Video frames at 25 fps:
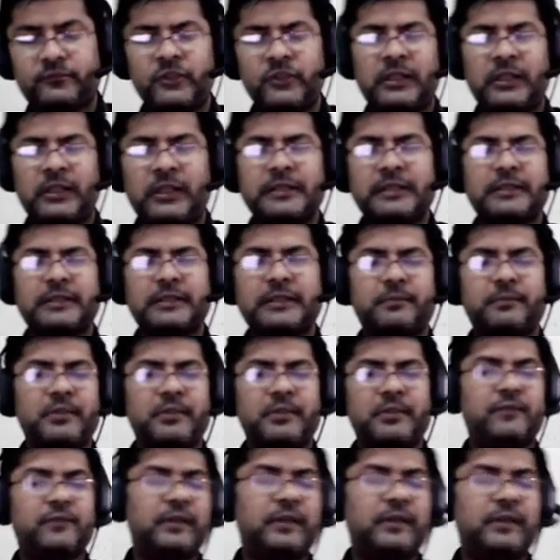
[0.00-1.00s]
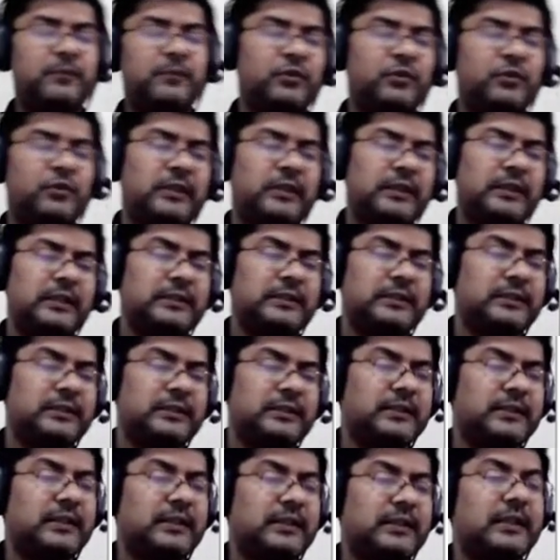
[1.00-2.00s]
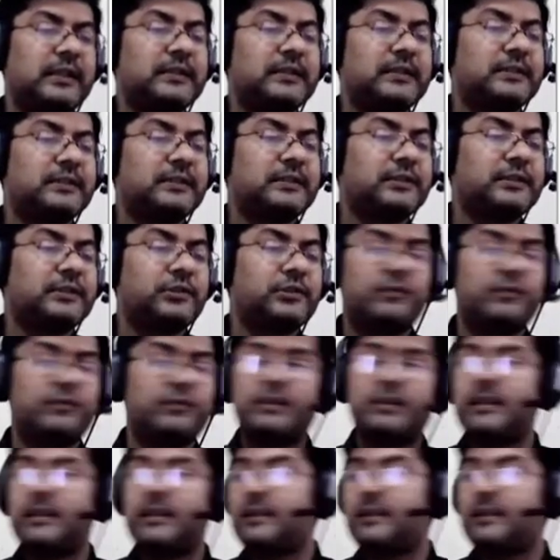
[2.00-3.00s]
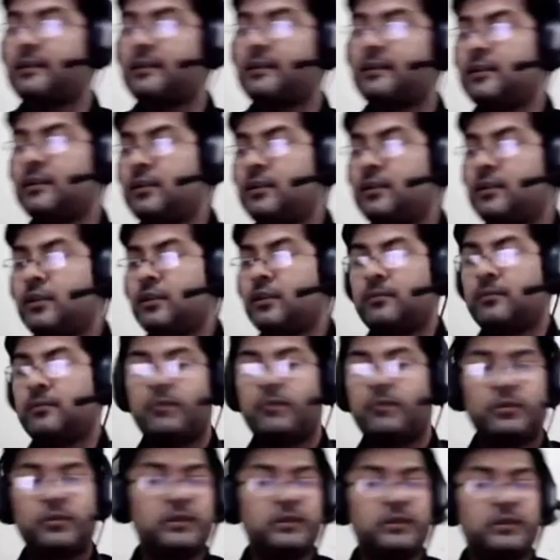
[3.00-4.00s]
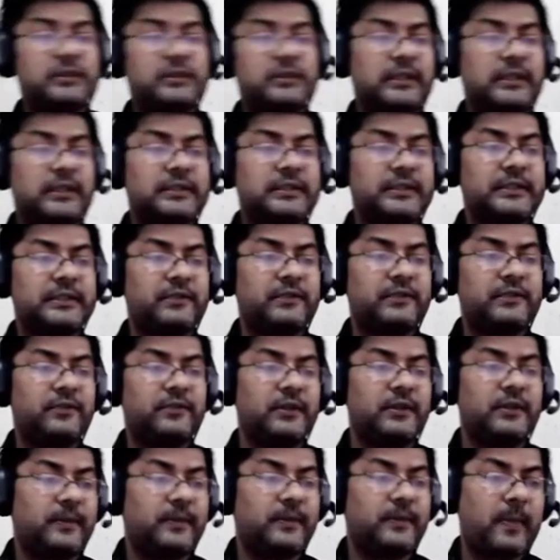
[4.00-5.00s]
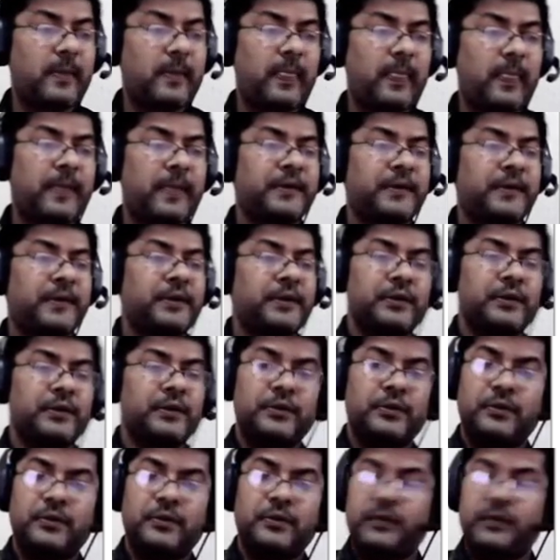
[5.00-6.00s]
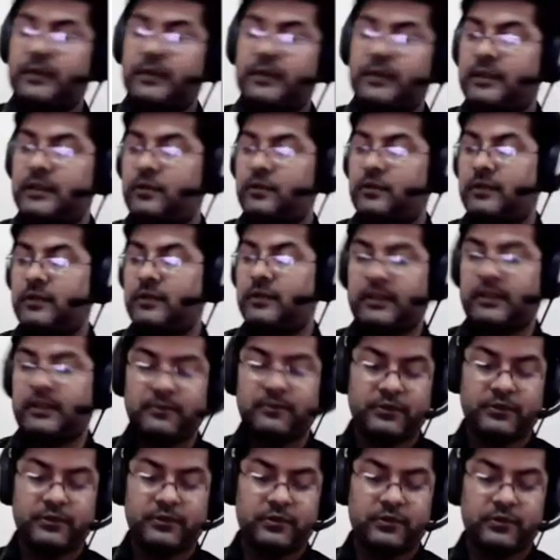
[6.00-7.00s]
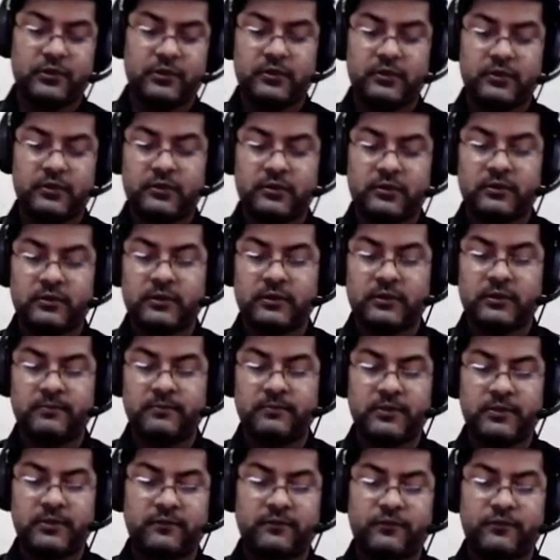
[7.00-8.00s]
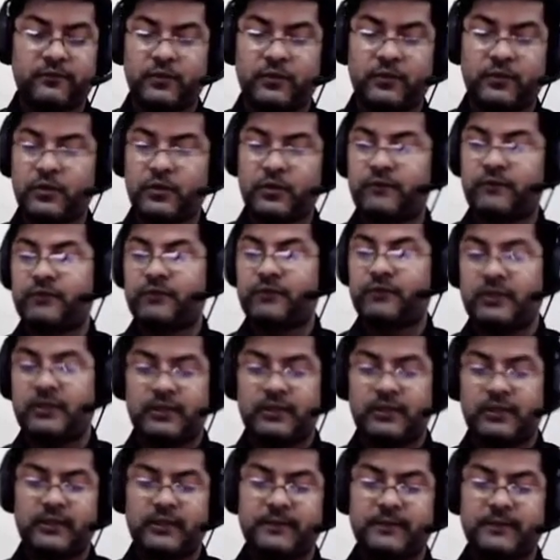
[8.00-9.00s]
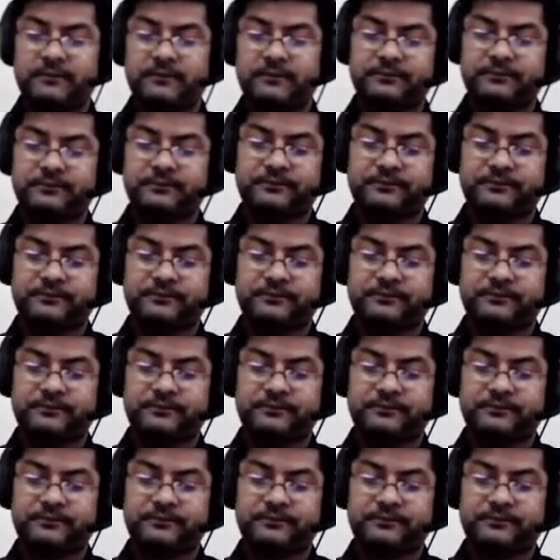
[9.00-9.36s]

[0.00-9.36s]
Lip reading: and simplify both LHS and RHS. You will get both the sides equal. Okay, now let me solve number 4 of 13.